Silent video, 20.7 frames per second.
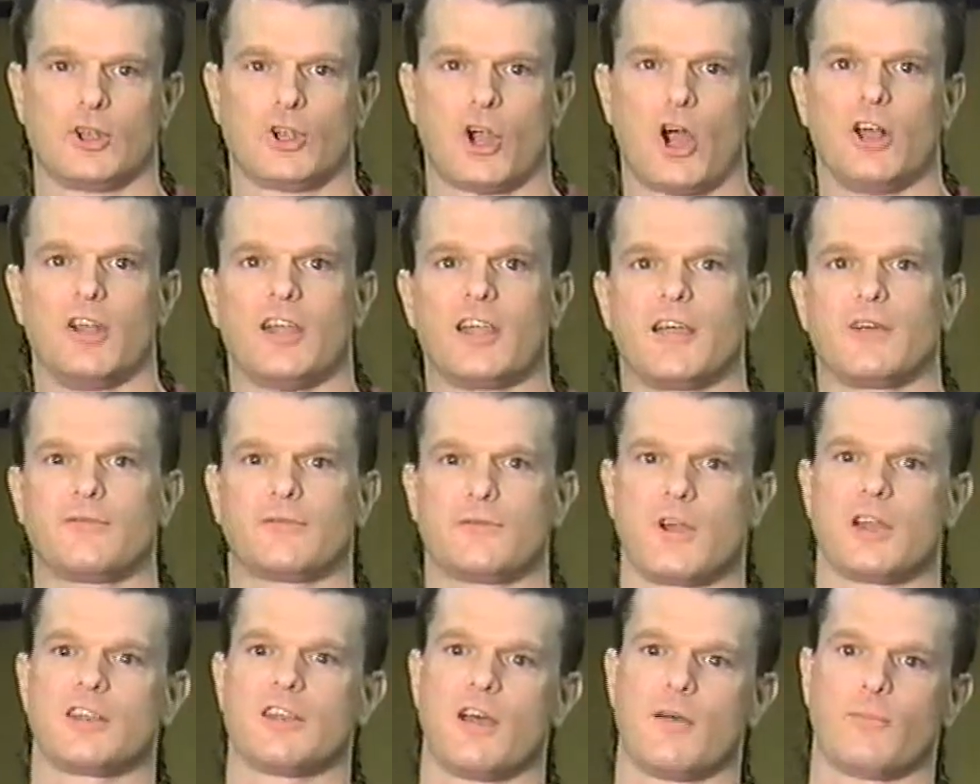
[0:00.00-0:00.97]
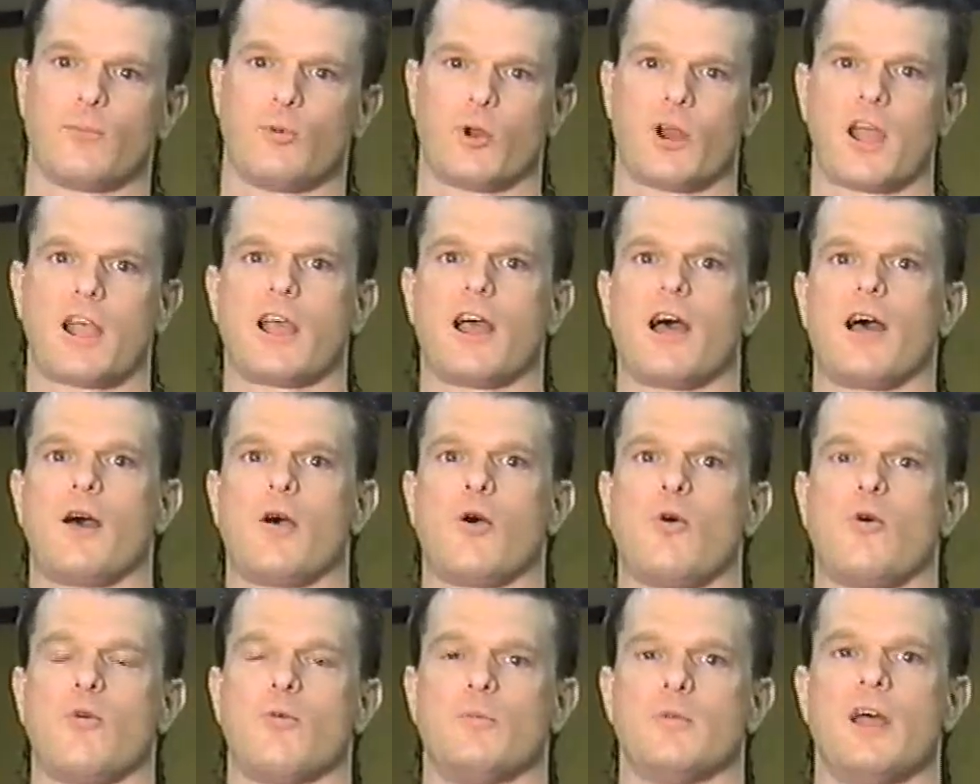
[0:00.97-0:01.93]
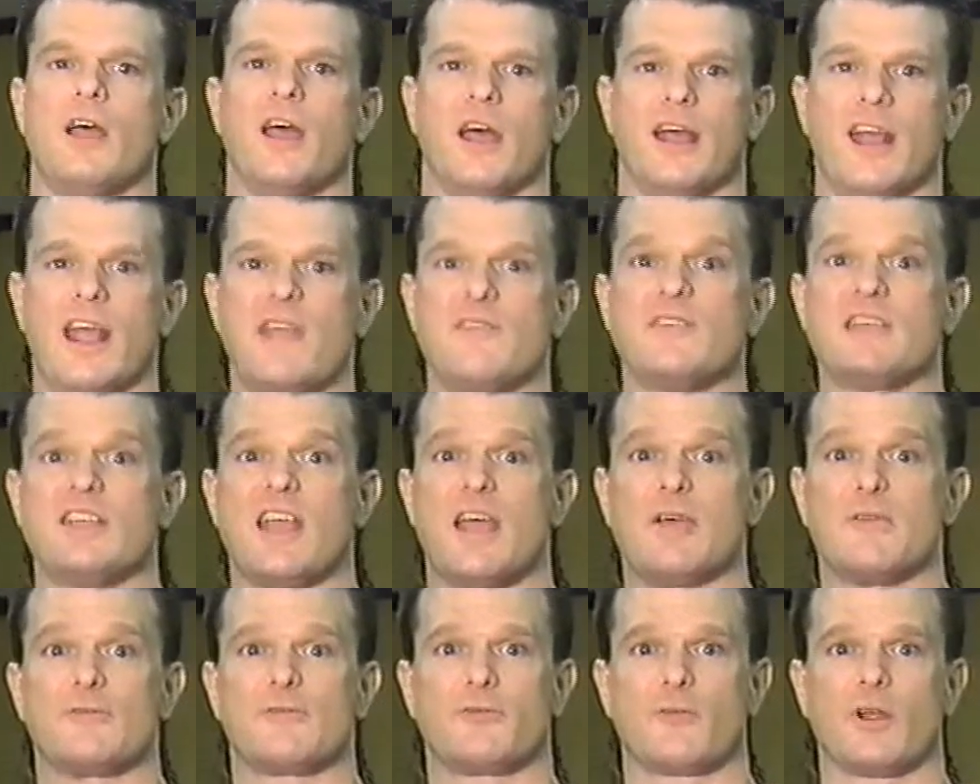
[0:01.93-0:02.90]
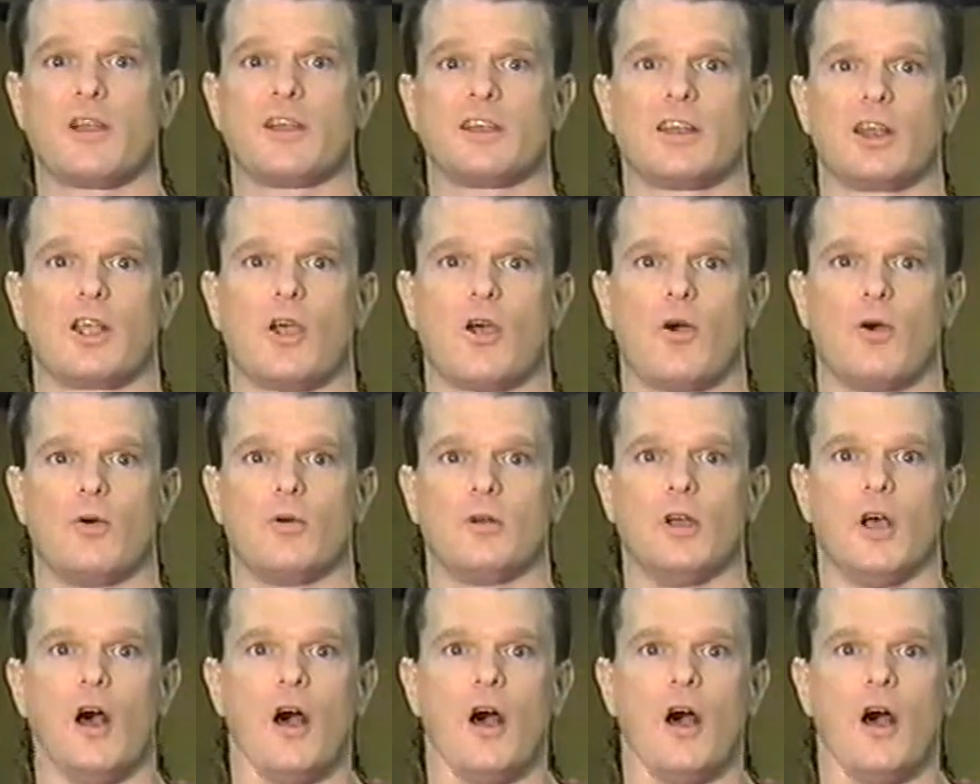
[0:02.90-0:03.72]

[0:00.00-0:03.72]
Calling a friend up when I got home and having that friend go,